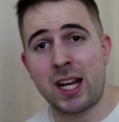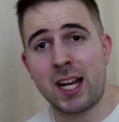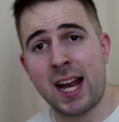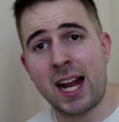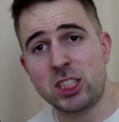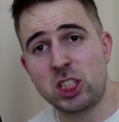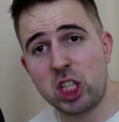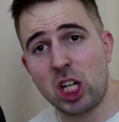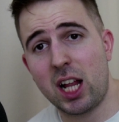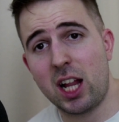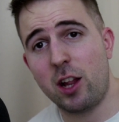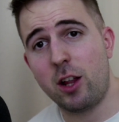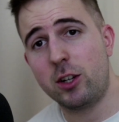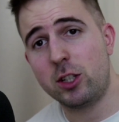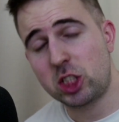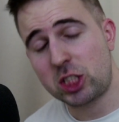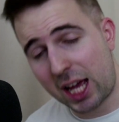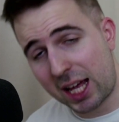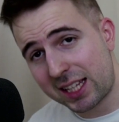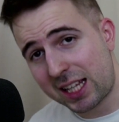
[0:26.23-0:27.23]
in a nutshell,
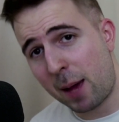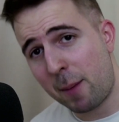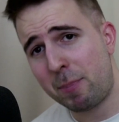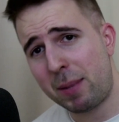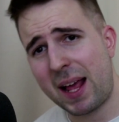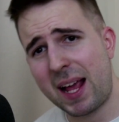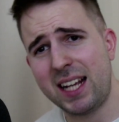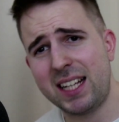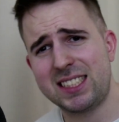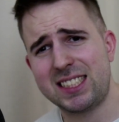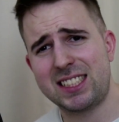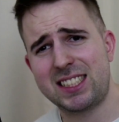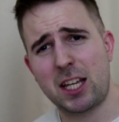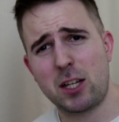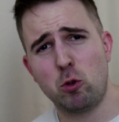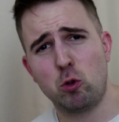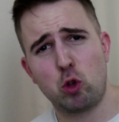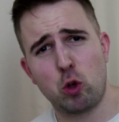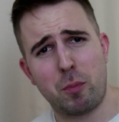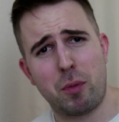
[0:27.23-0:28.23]
ShotgunPlays is a
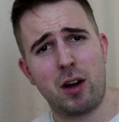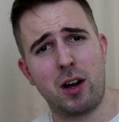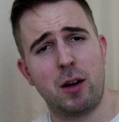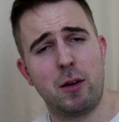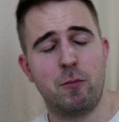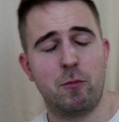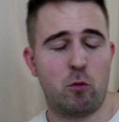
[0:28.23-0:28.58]
YouTuber,